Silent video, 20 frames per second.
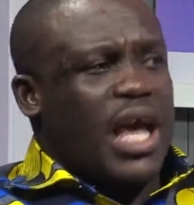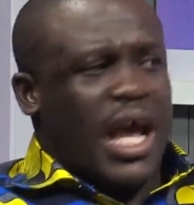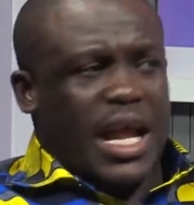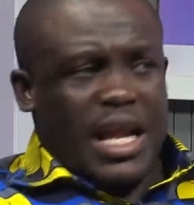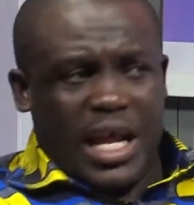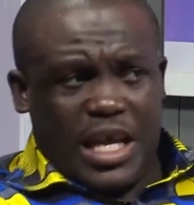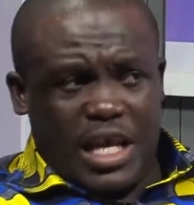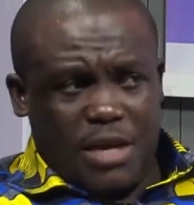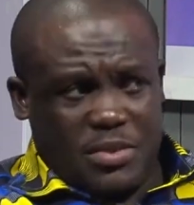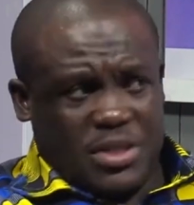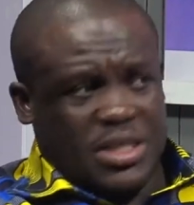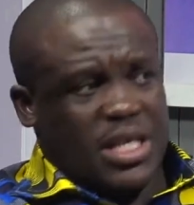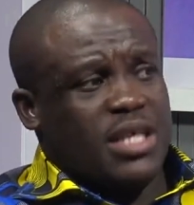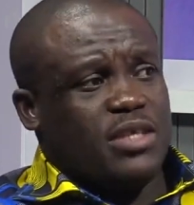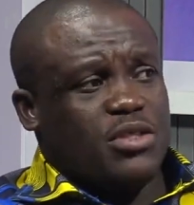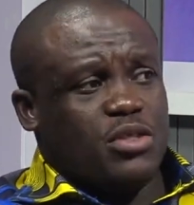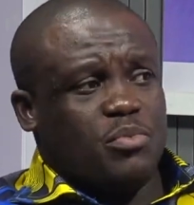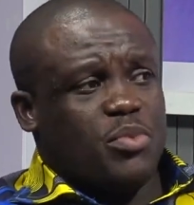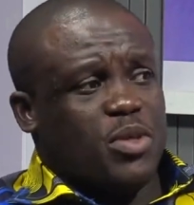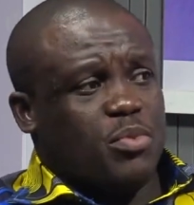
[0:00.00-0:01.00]
And I keep
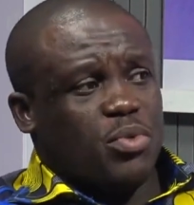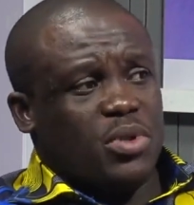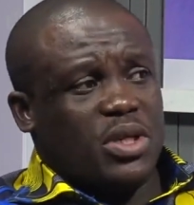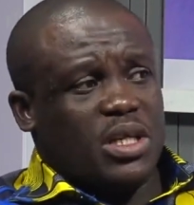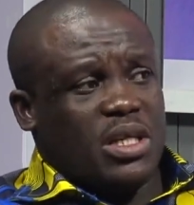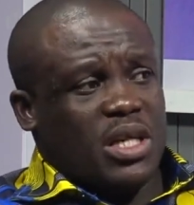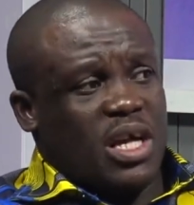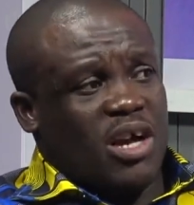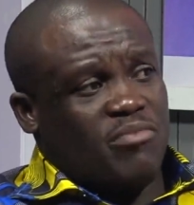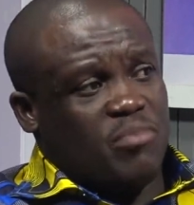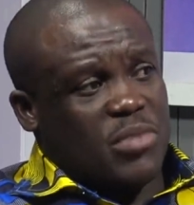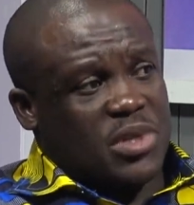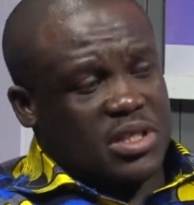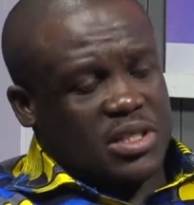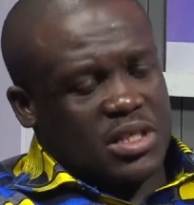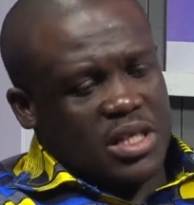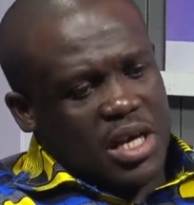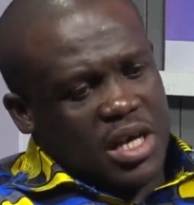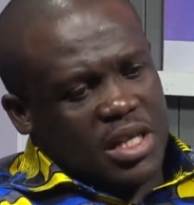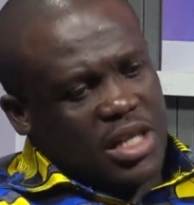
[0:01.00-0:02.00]
saying to people in
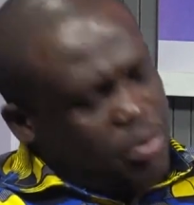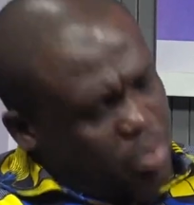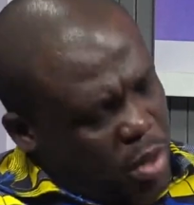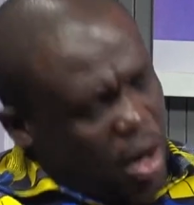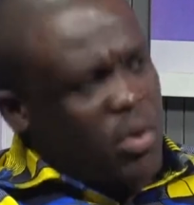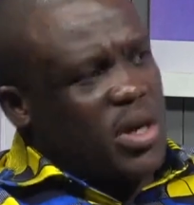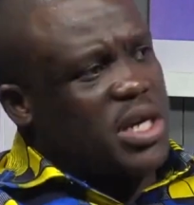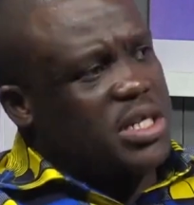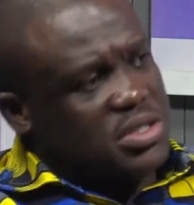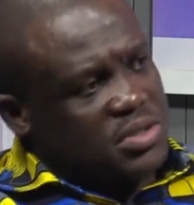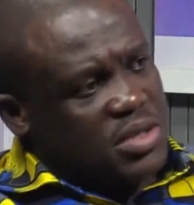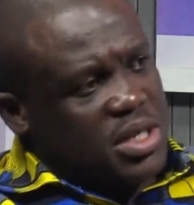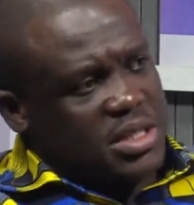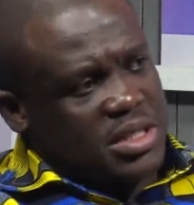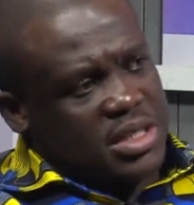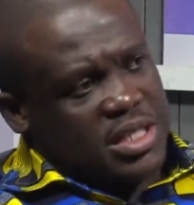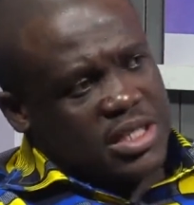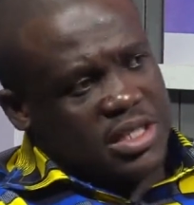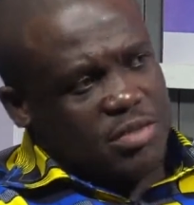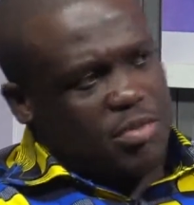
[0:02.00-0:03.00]
government that power is
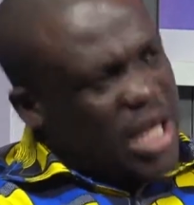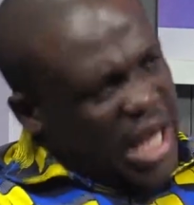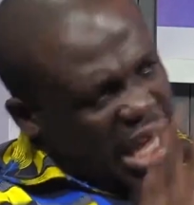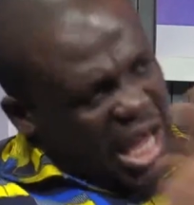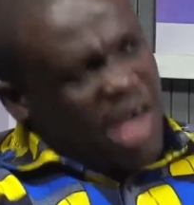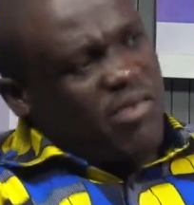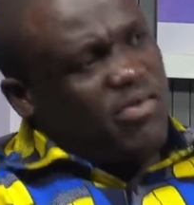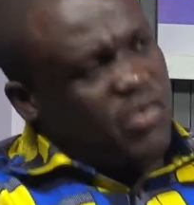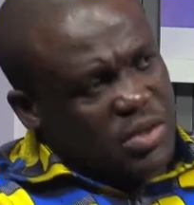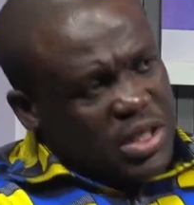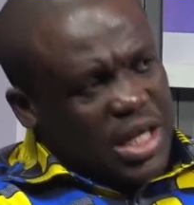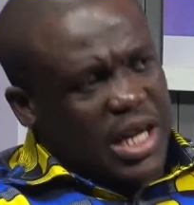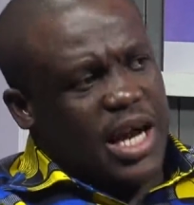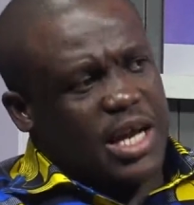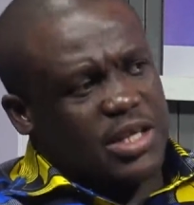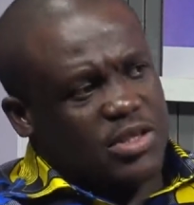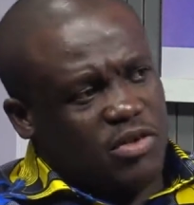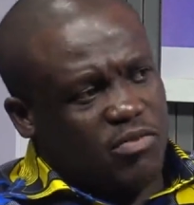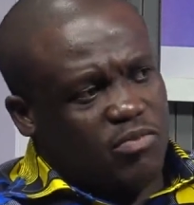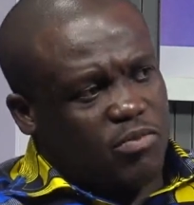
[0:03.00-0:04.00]
transient. Be careful the
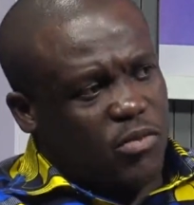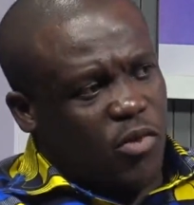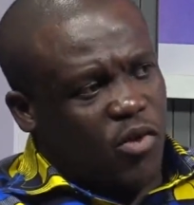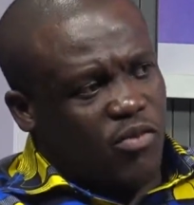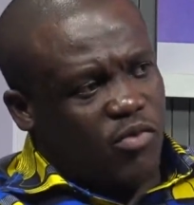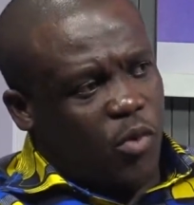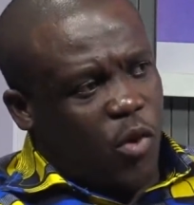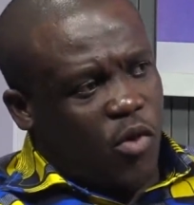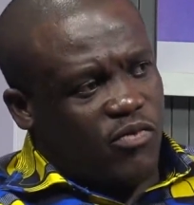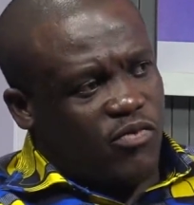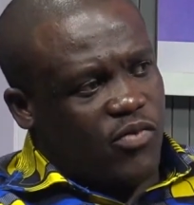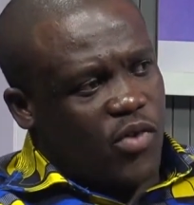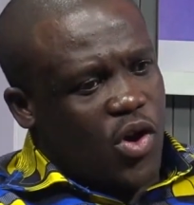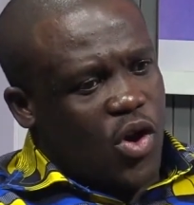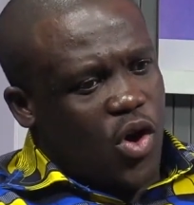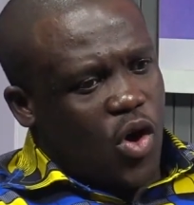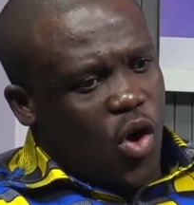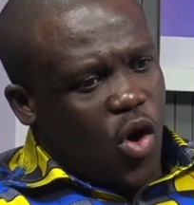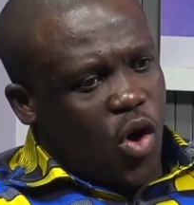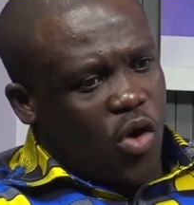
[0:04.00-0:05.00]
kinds of, of, of,
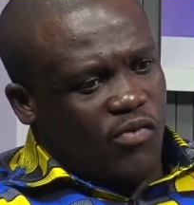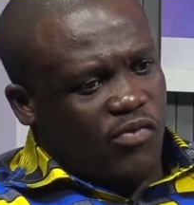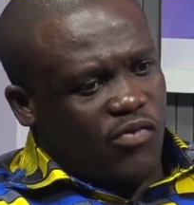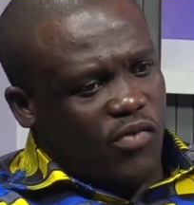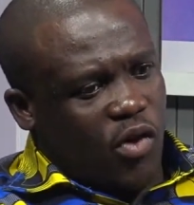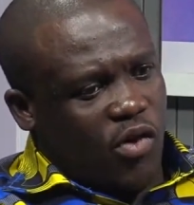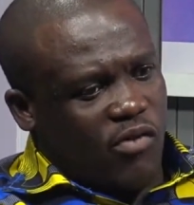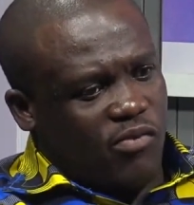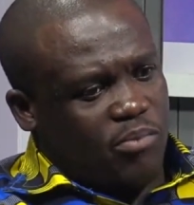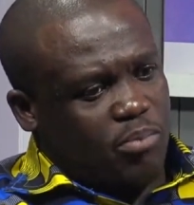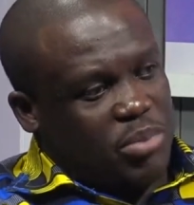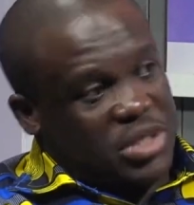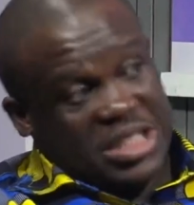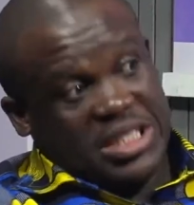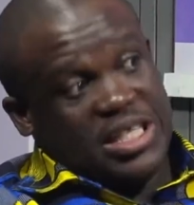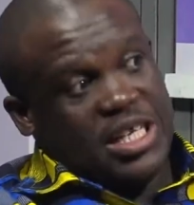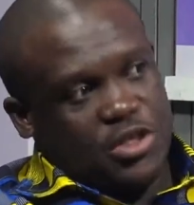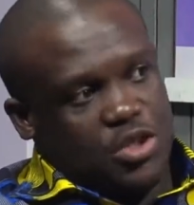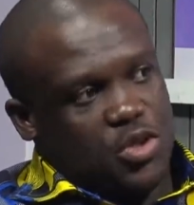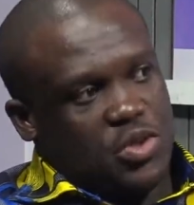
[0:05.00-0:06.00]
of, of
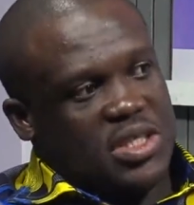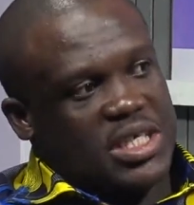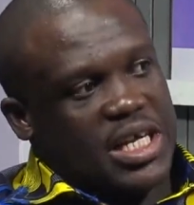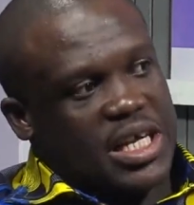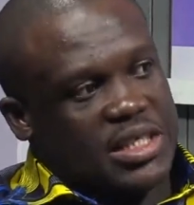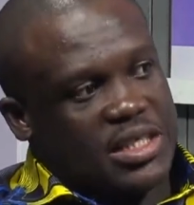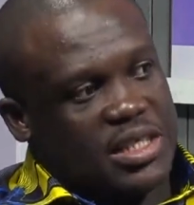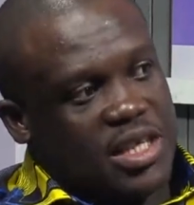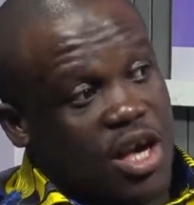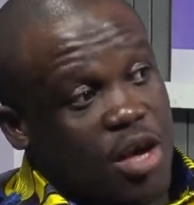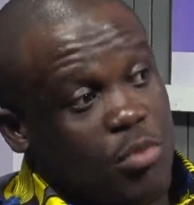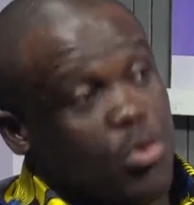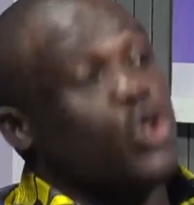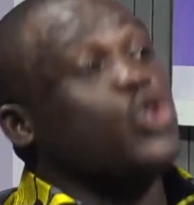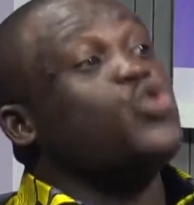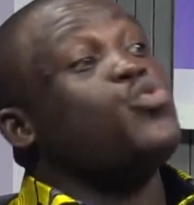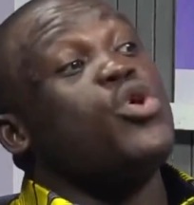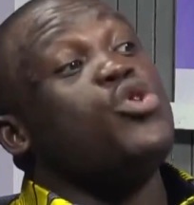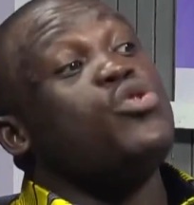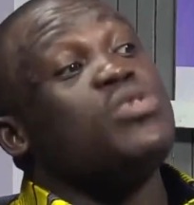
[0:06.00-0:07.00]
precedents you set,
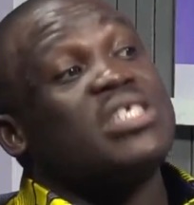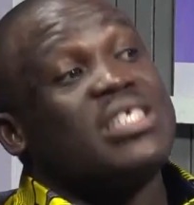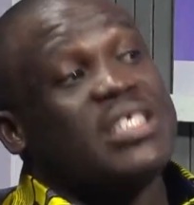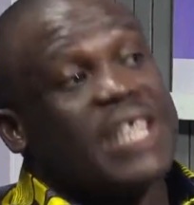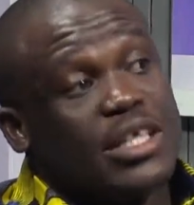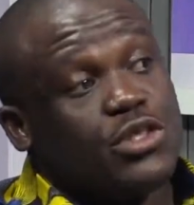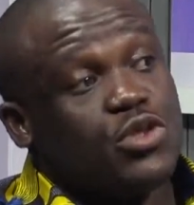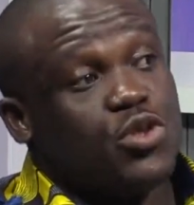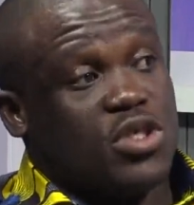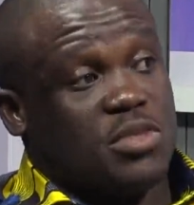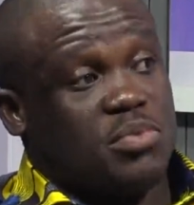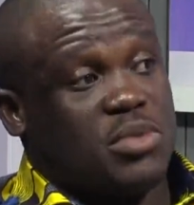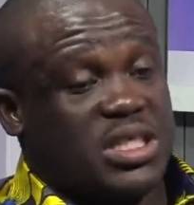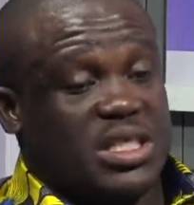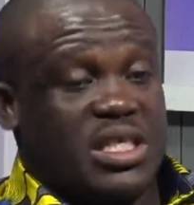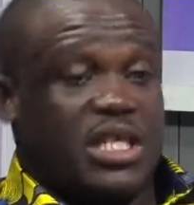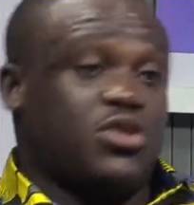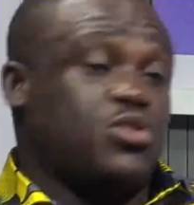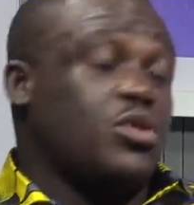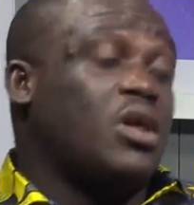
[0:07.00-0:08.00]
because when you set those
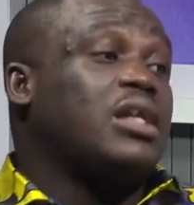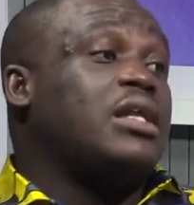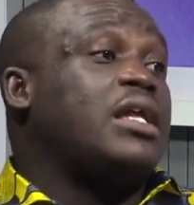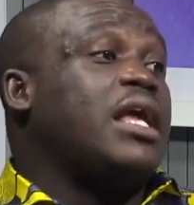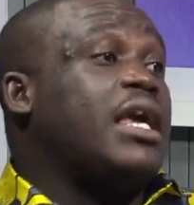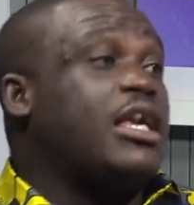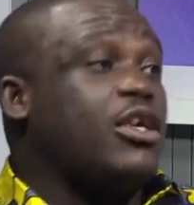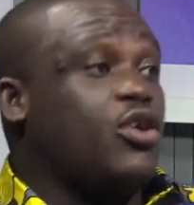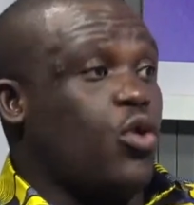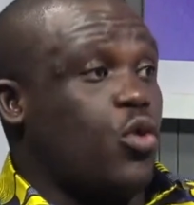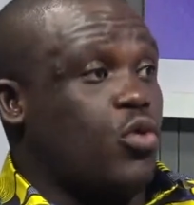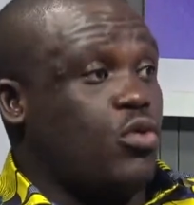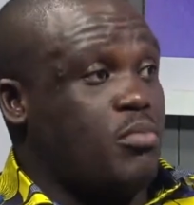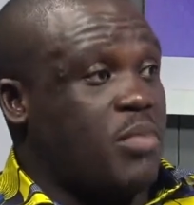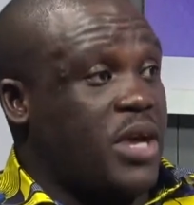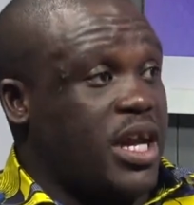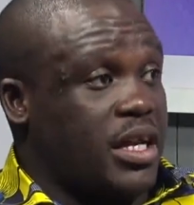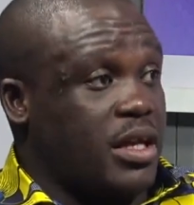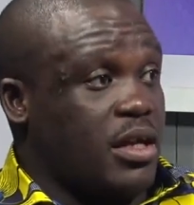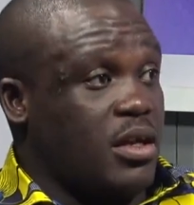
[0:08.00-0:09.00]
precedents, you are laying your own
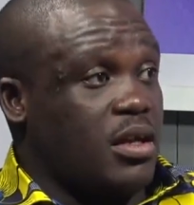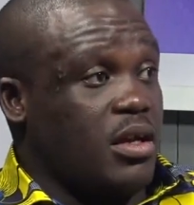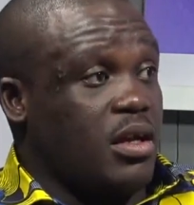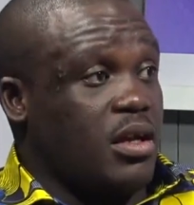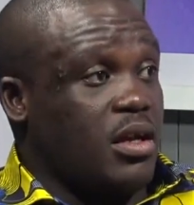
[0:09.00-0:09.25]
bed.